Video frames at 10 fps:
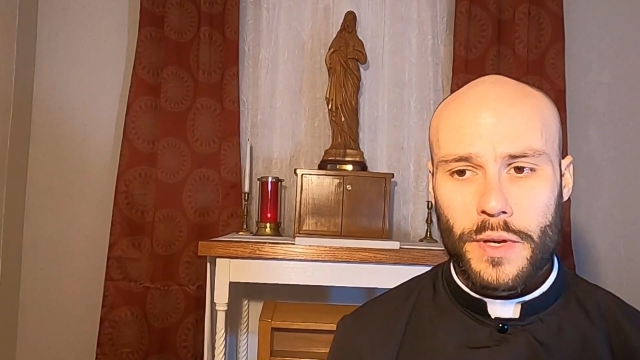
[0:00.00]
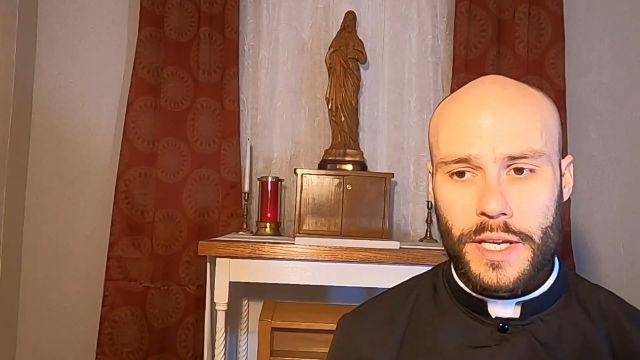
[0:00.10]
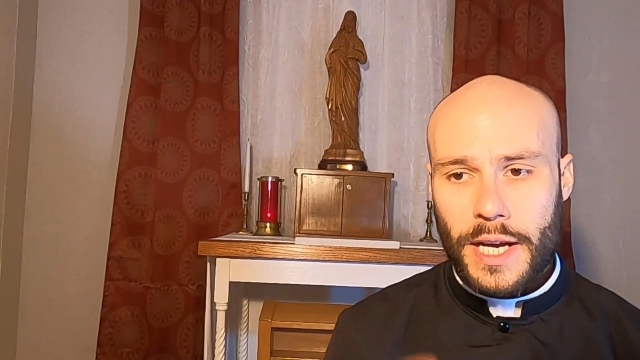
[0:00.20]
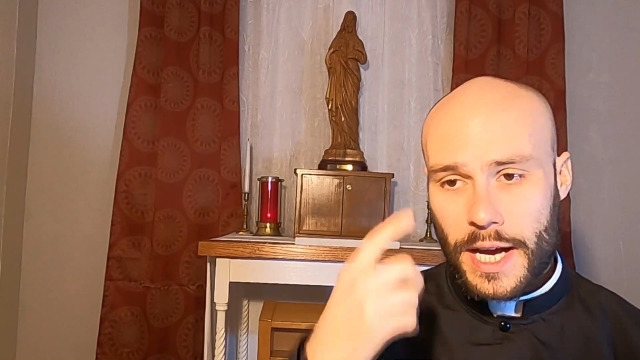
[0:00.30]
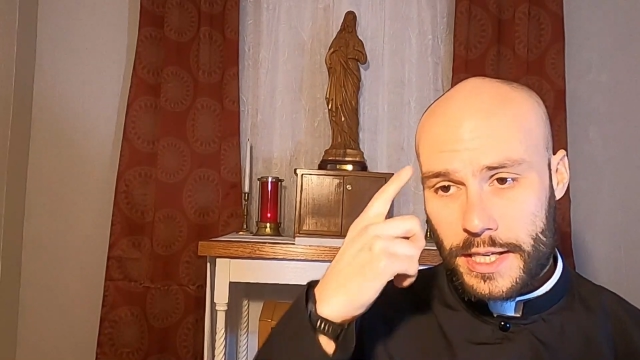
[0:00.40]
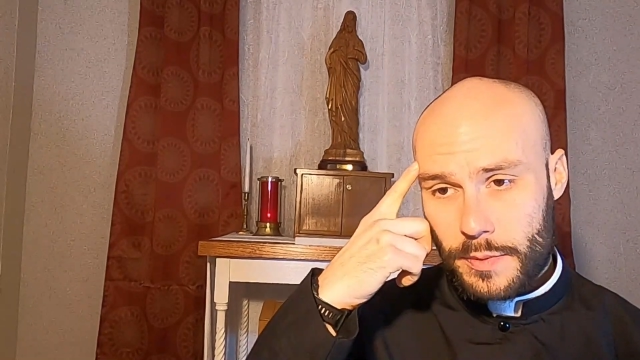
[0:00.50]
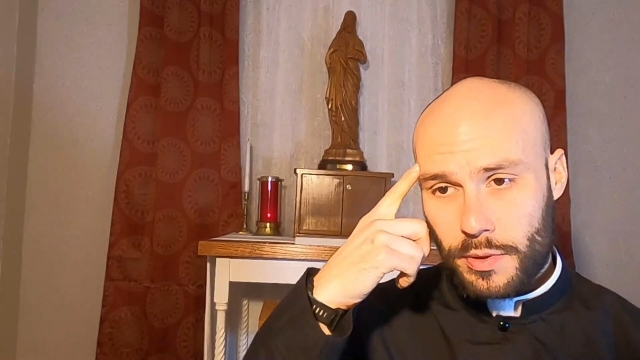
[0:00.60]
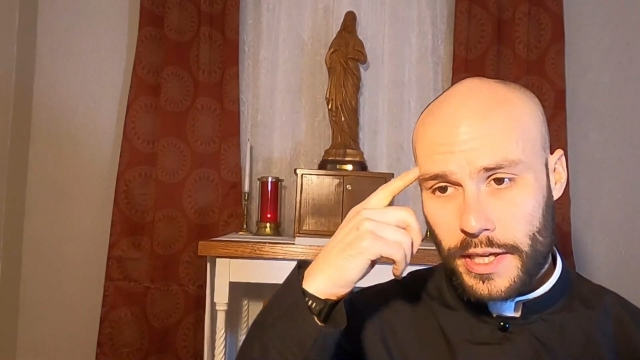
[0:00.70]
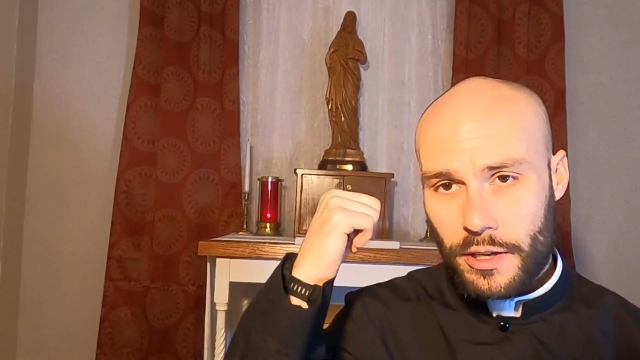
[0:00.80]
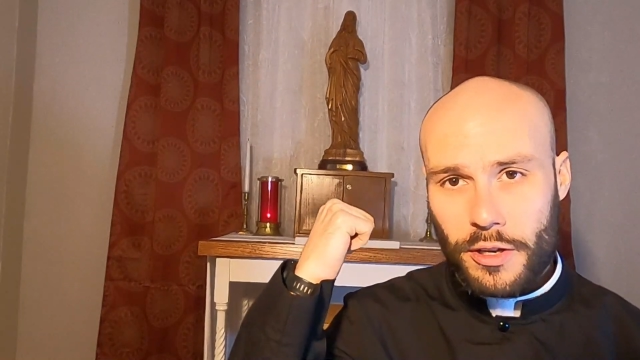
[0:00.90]
we
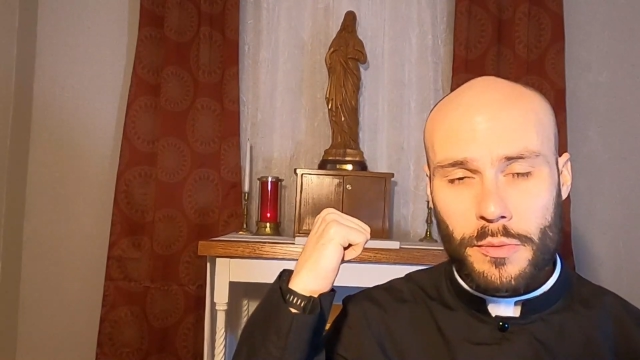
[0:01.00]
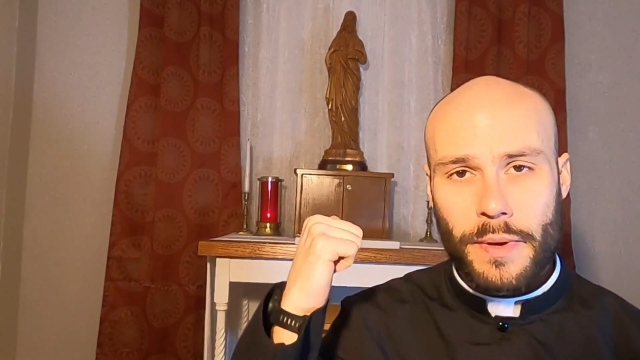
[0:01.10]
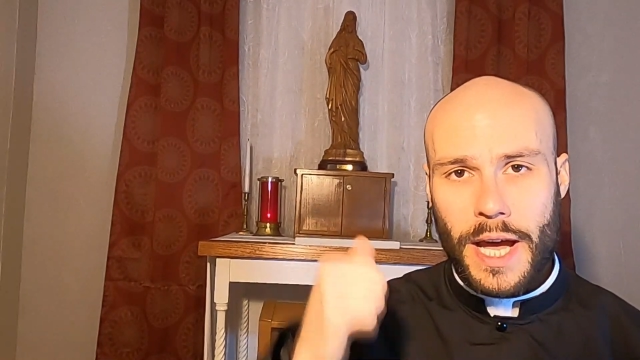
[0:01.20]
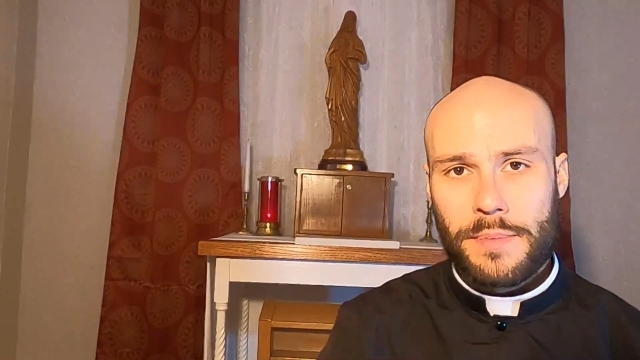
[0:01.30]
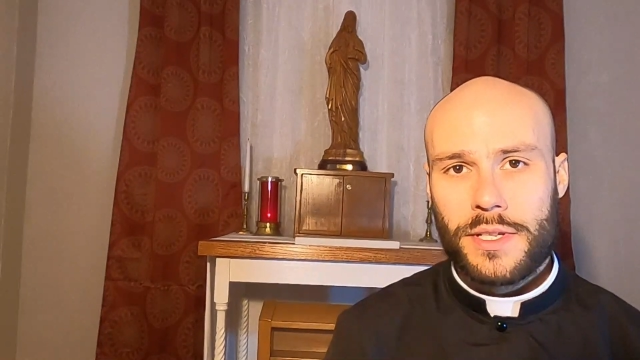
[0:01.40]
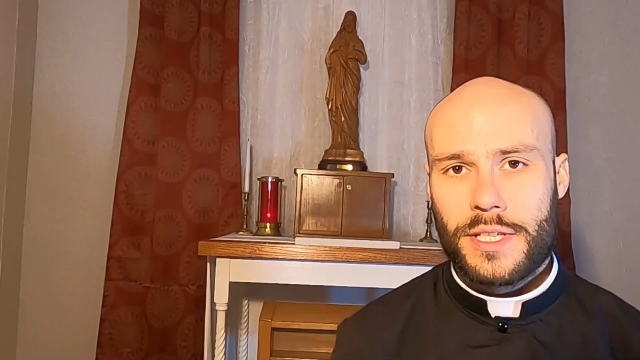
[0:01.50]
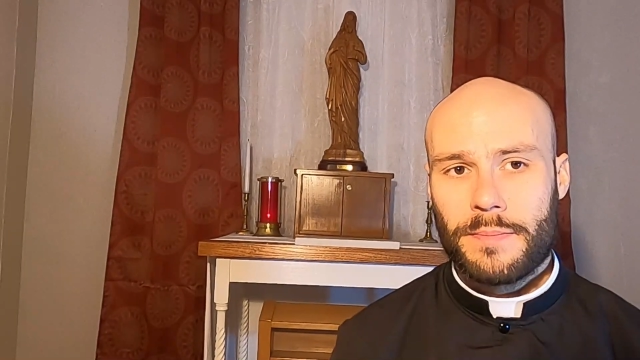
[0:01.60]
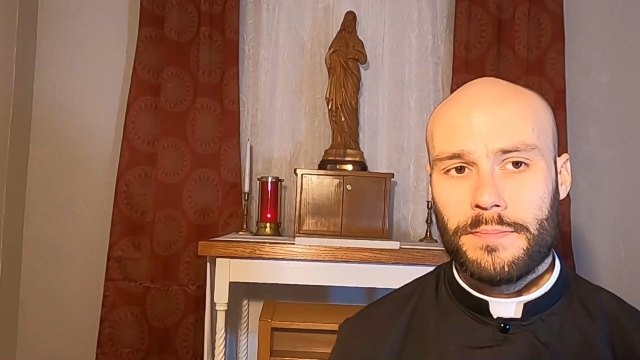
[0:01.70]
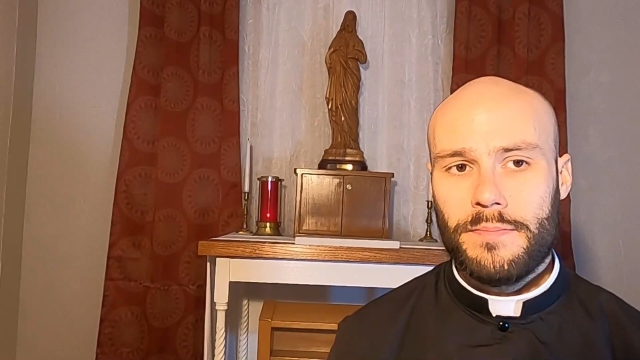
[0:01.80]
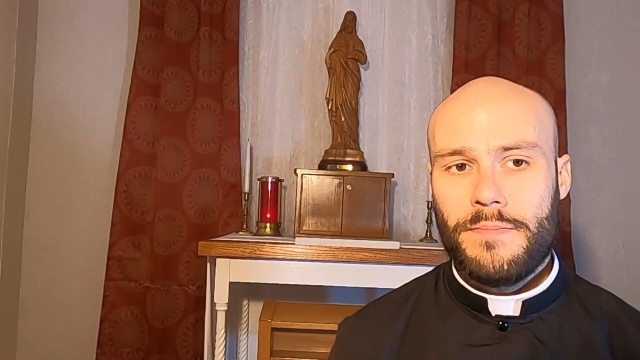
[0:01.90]
contemplate our own
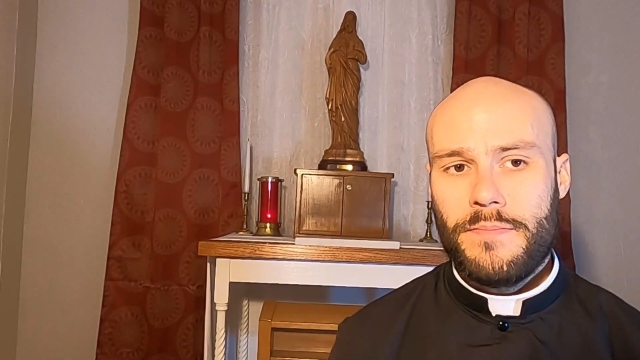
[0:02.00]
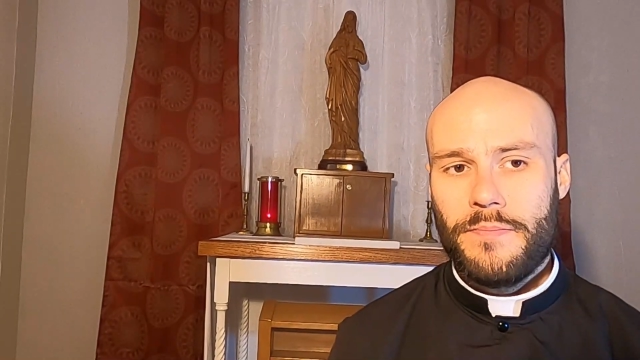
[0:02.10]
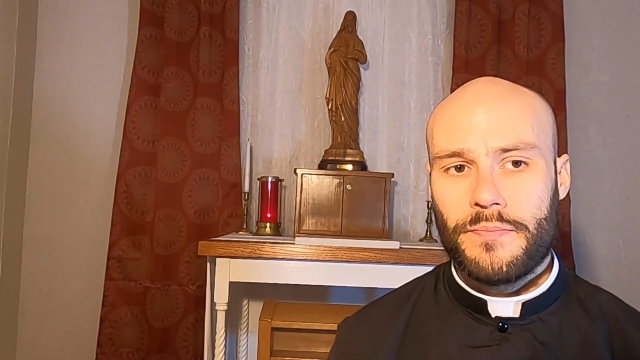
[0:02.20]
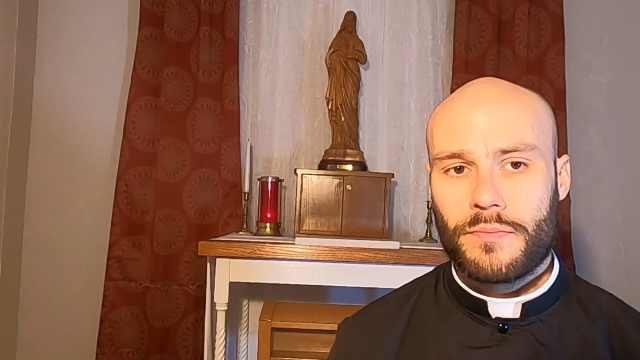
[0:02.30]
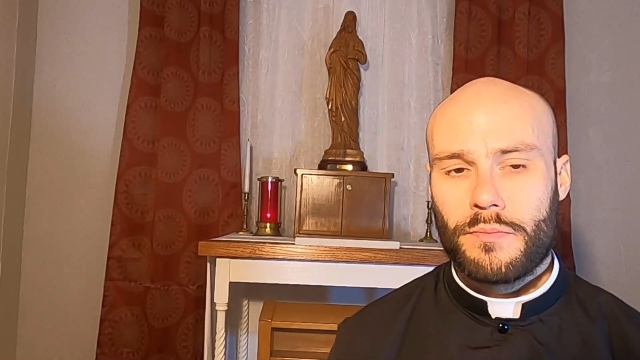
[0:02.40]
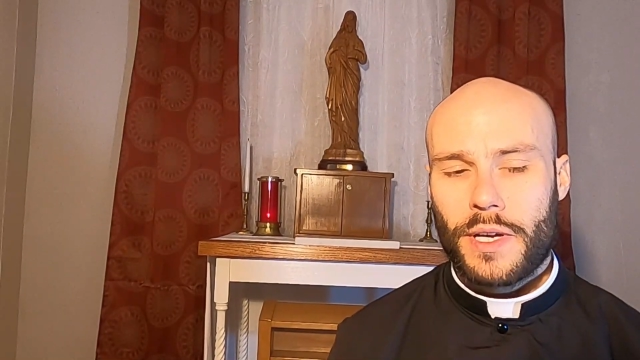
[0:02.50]
baptism,